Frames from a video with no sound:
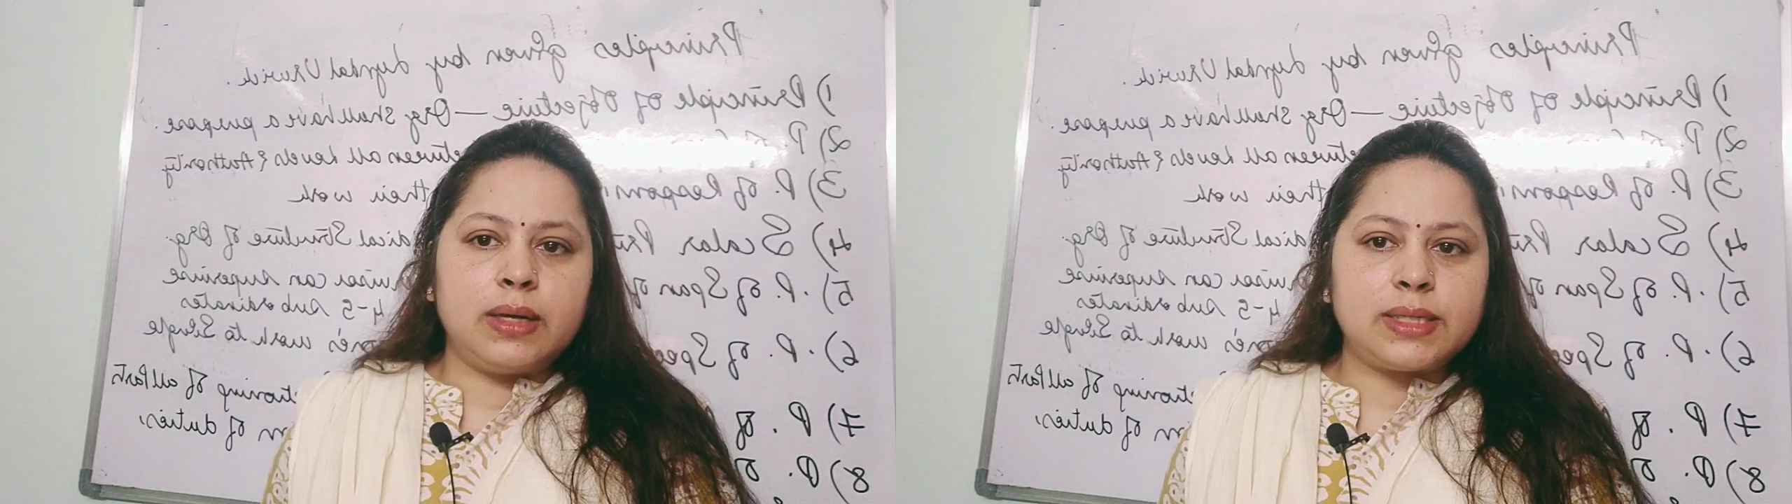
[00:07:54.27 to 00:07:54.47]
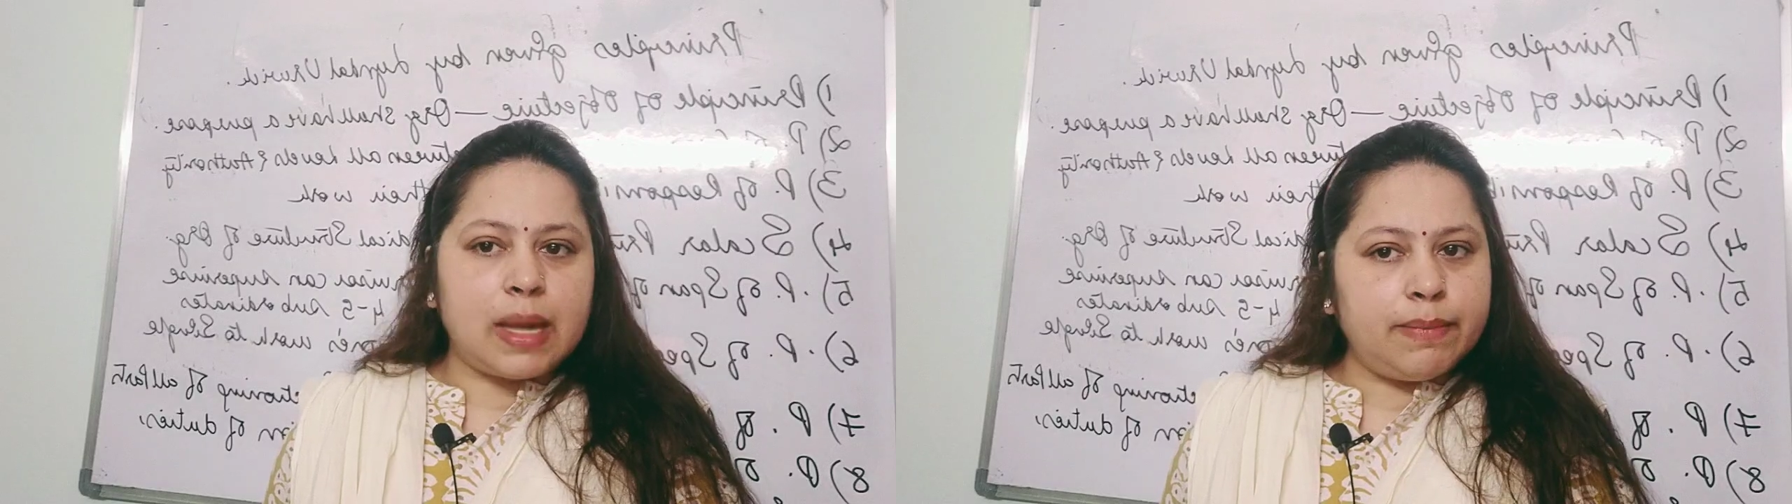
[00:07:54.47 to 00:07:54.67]

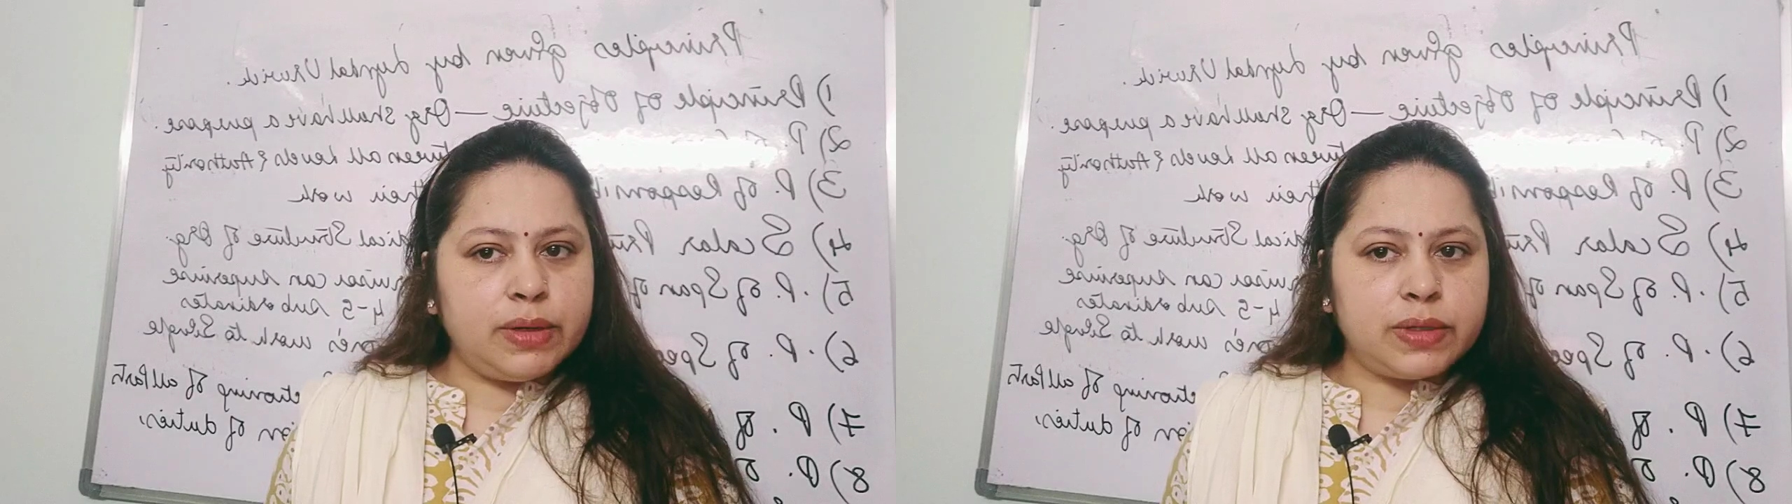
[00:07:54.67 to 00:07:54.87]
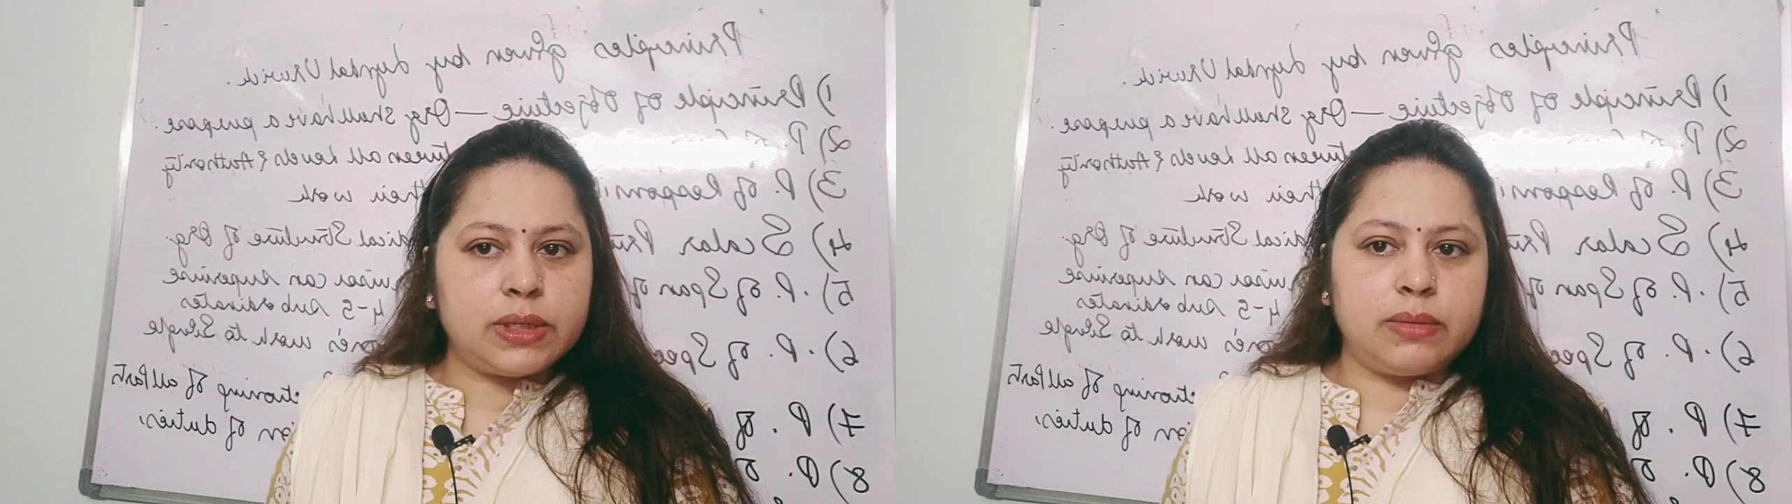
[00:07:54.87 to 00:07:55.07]

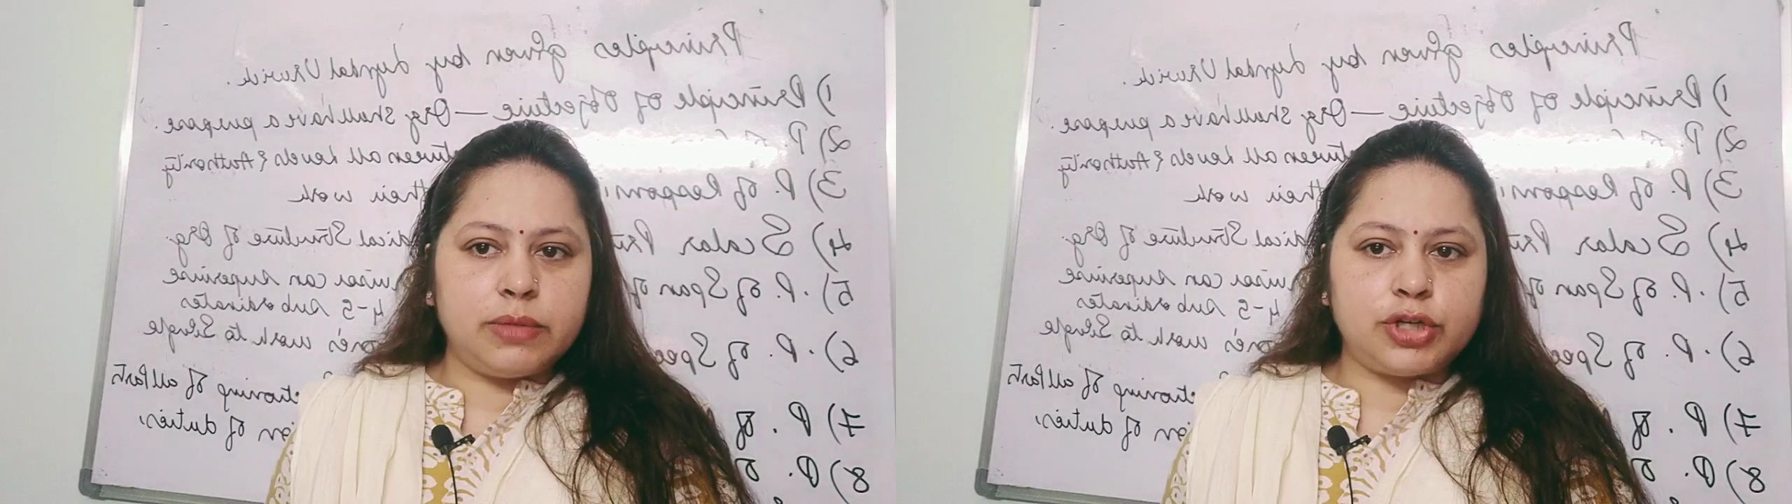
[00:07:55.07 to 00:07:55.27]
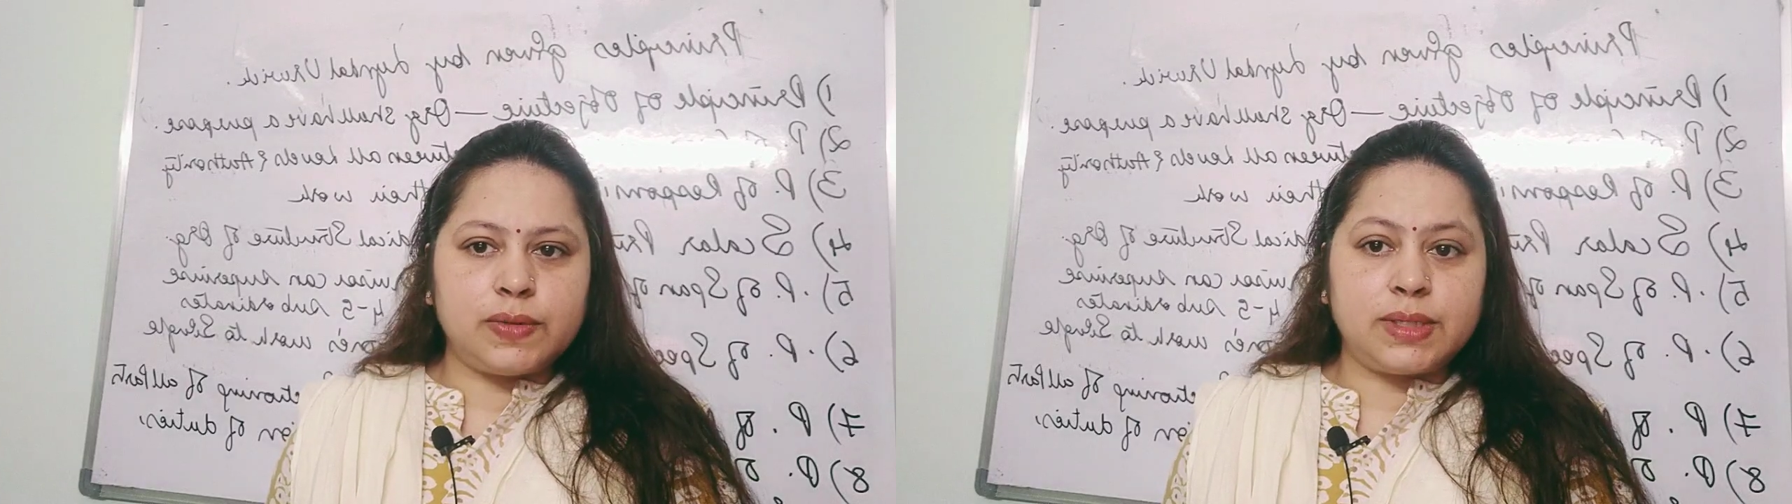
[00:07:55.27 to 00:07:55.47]
sample return
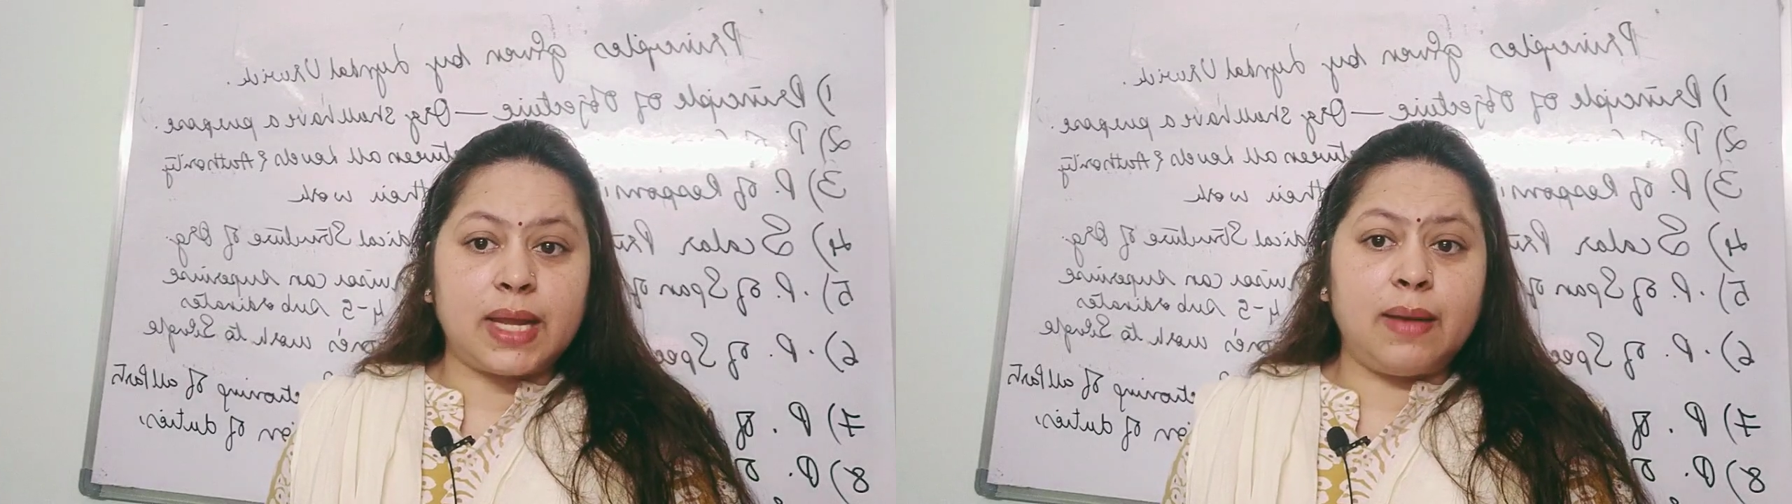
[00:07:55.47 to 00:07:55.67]
missions,